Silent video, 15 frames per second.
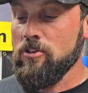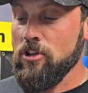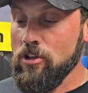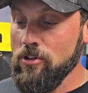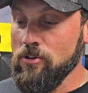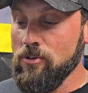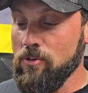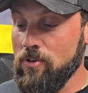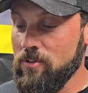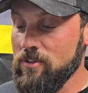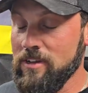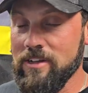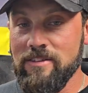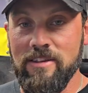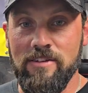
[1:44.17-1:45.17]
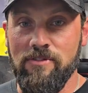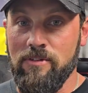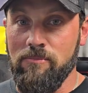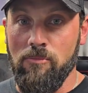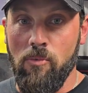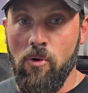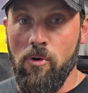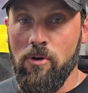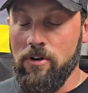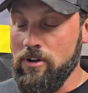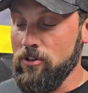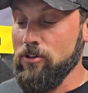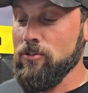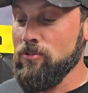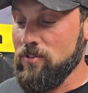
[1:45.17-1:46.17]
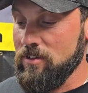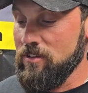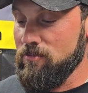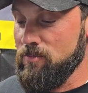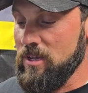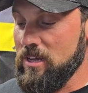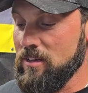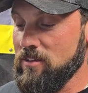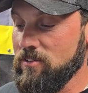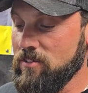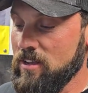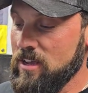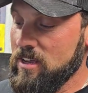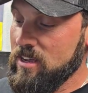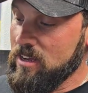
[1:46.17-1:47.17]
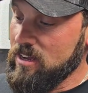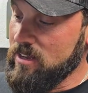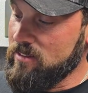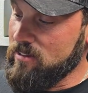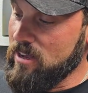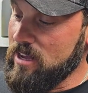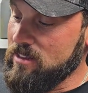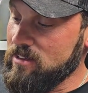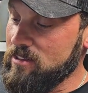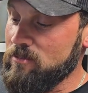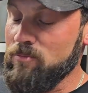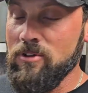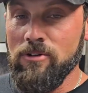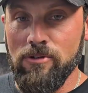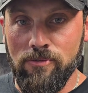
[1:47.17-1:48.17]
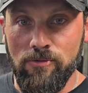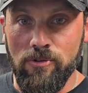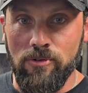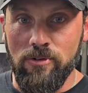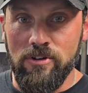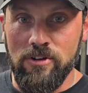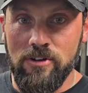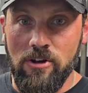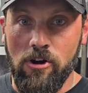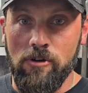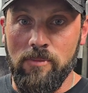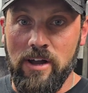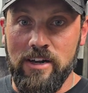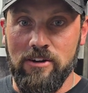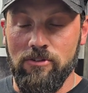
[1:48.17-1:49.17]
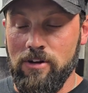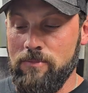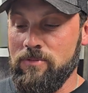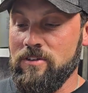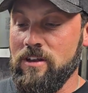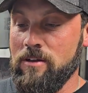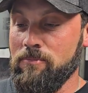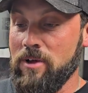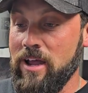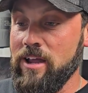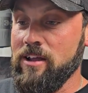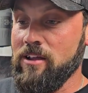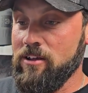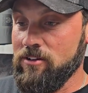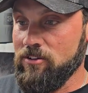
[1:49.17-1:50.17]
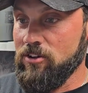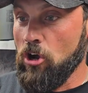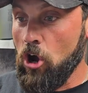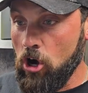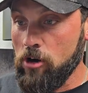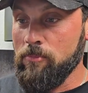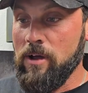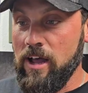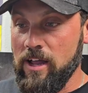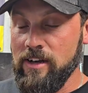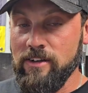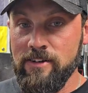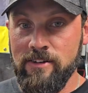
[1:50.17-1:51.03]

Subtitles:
two, it's even more elusive because it's got these beautiful carbide grips done by Carbided